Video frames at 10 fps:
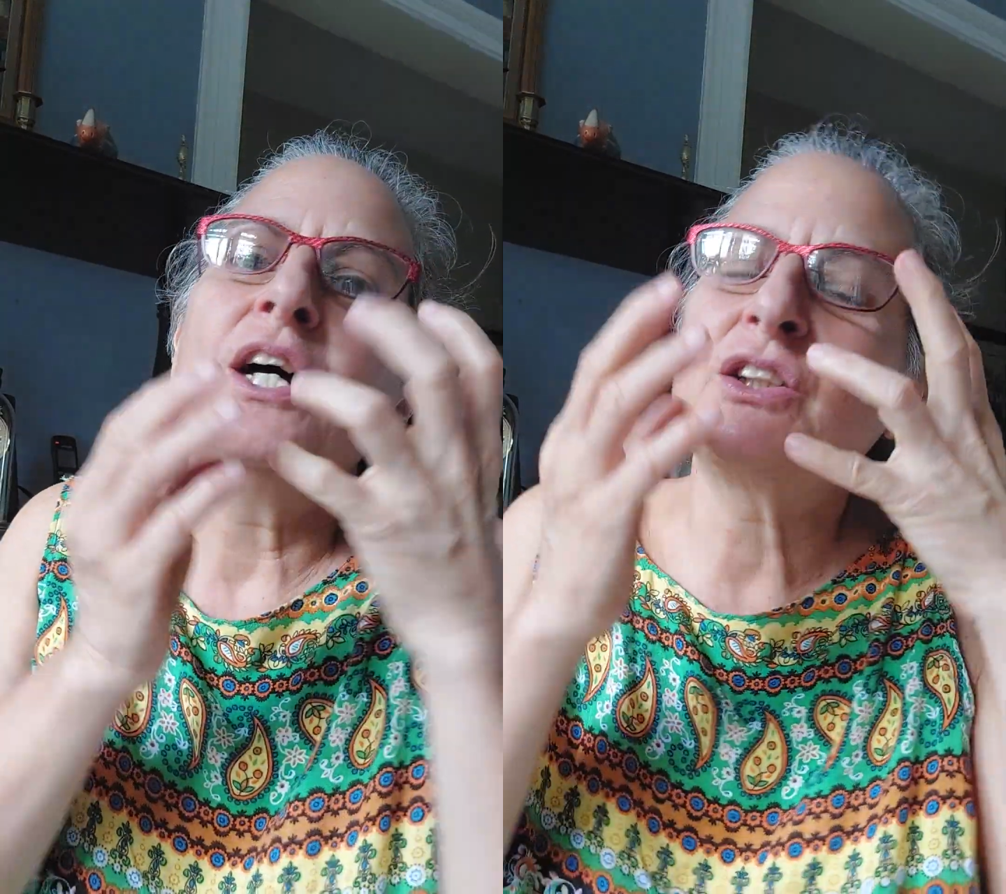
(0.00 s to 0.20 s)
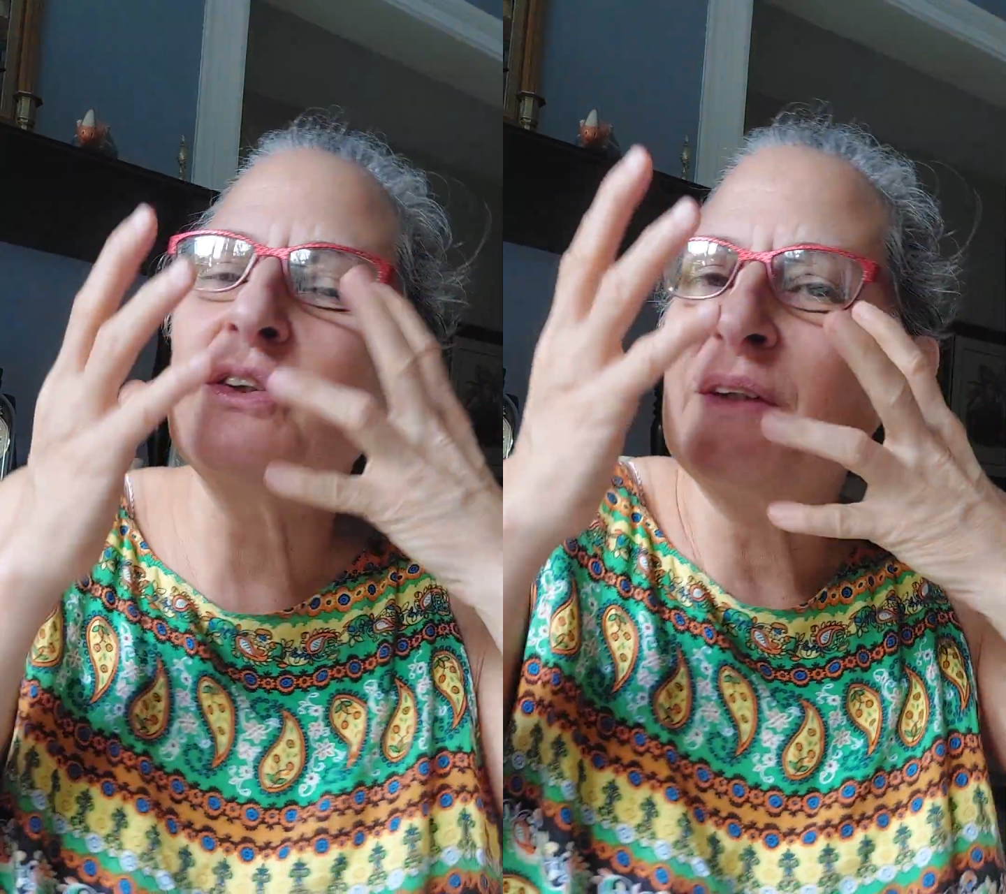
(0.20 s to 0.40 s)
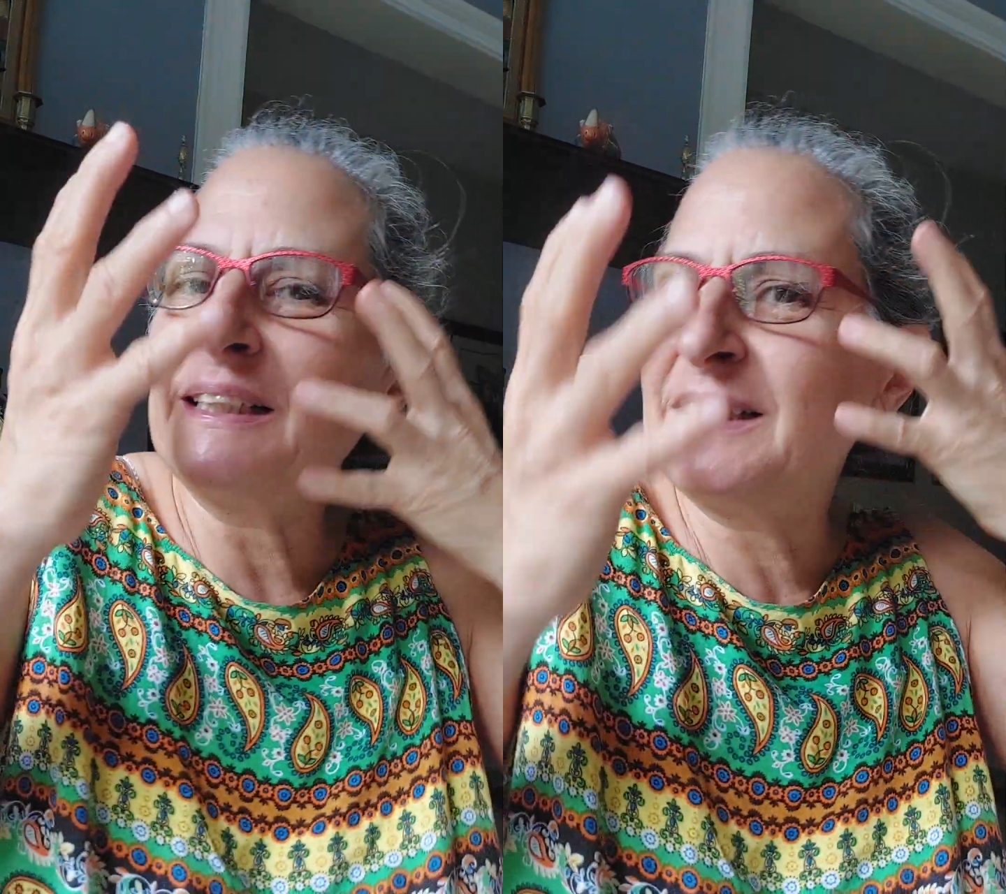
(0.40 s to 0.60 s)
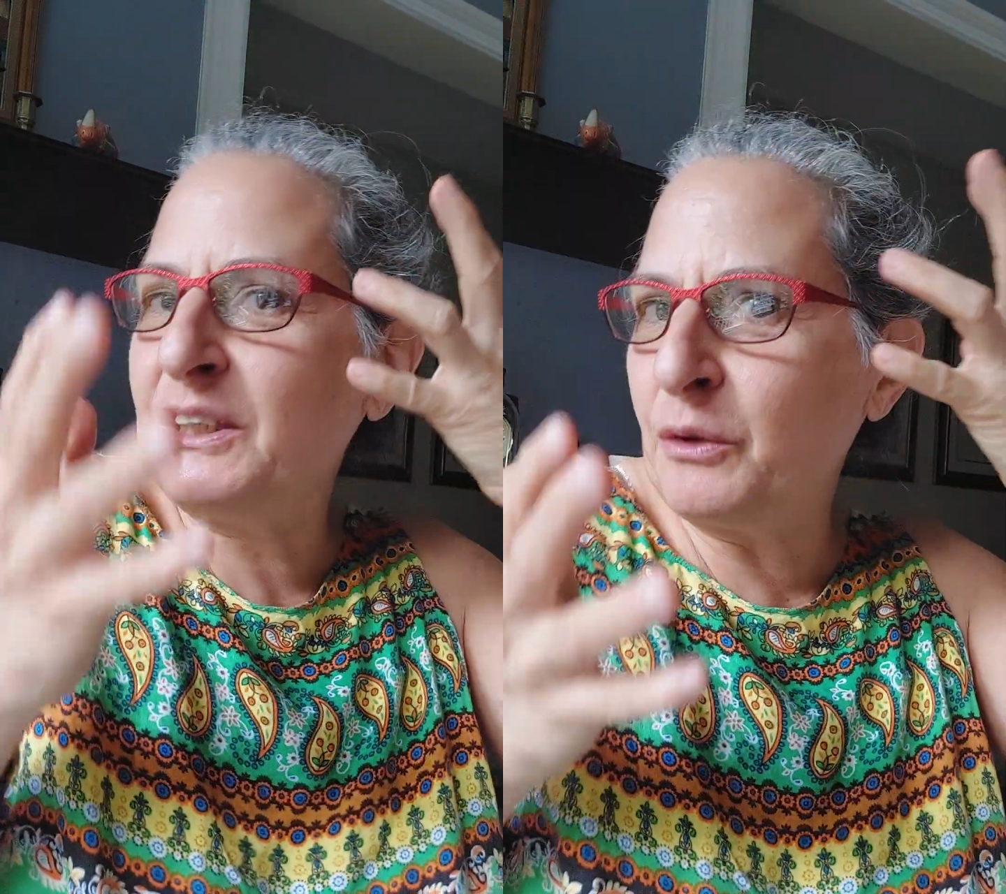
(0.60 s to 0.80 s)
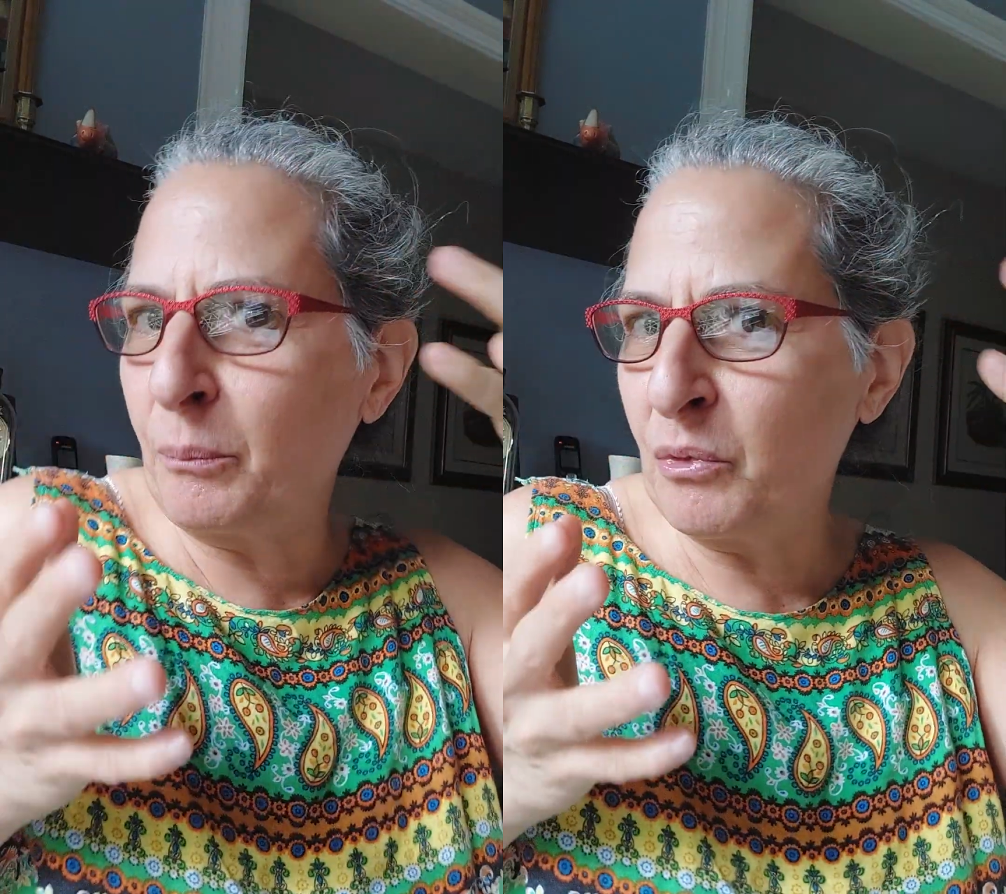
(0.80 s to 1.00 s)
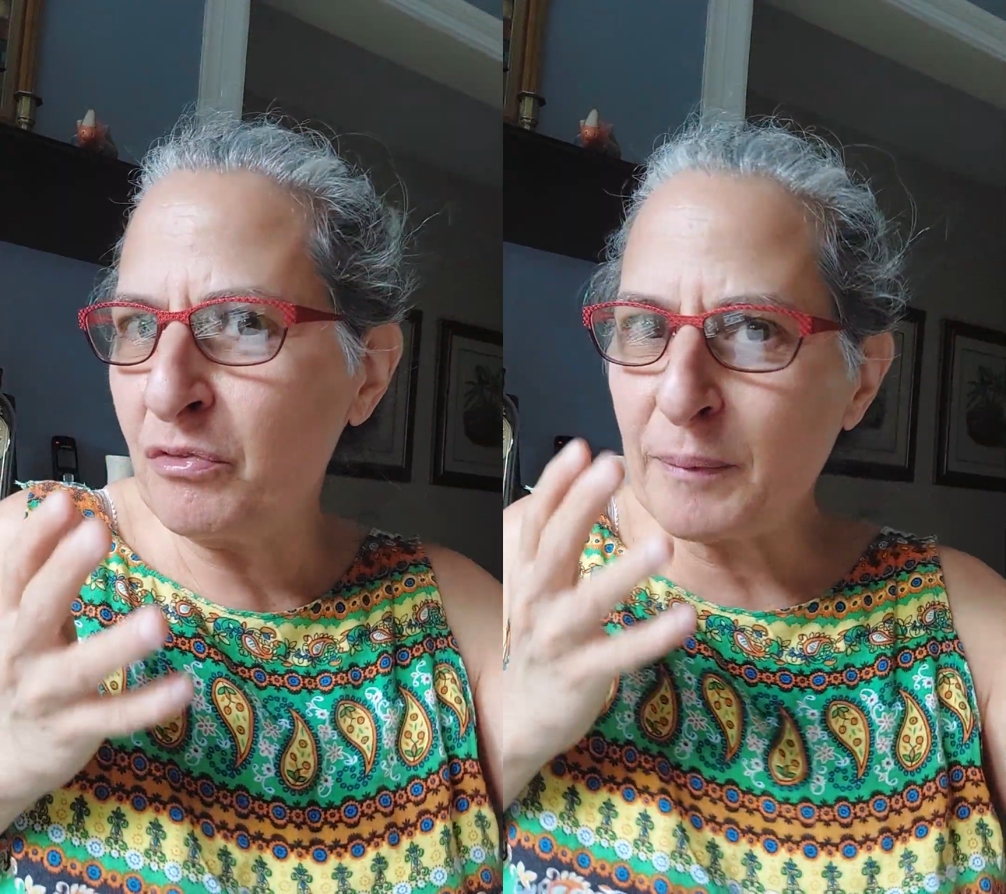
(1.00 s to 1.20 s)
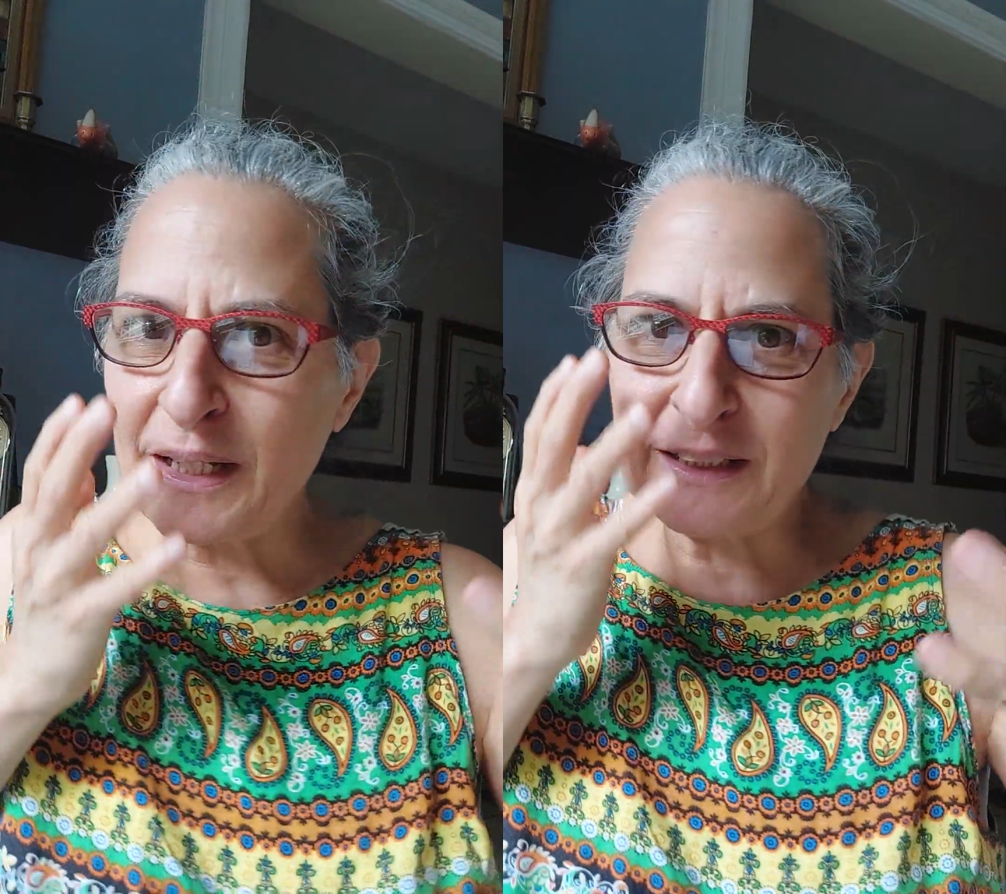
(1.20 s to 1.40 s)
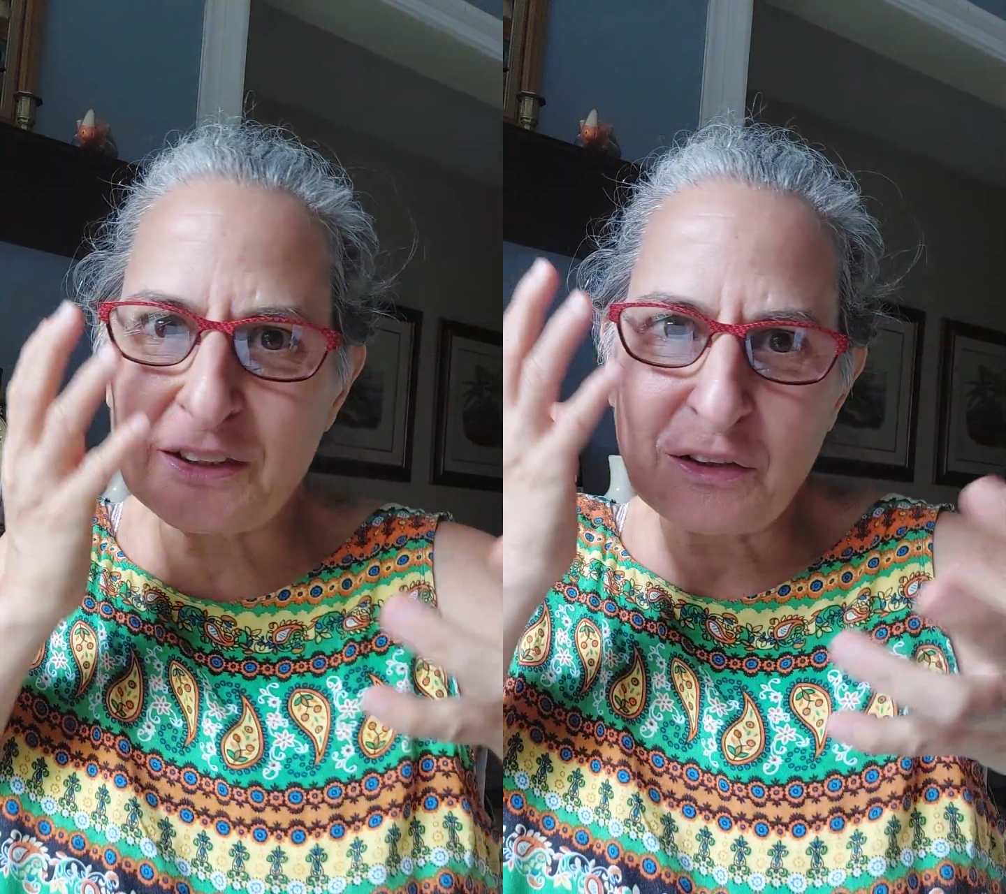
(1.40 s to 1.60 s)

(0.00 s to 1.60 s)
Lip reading: So they see your movements,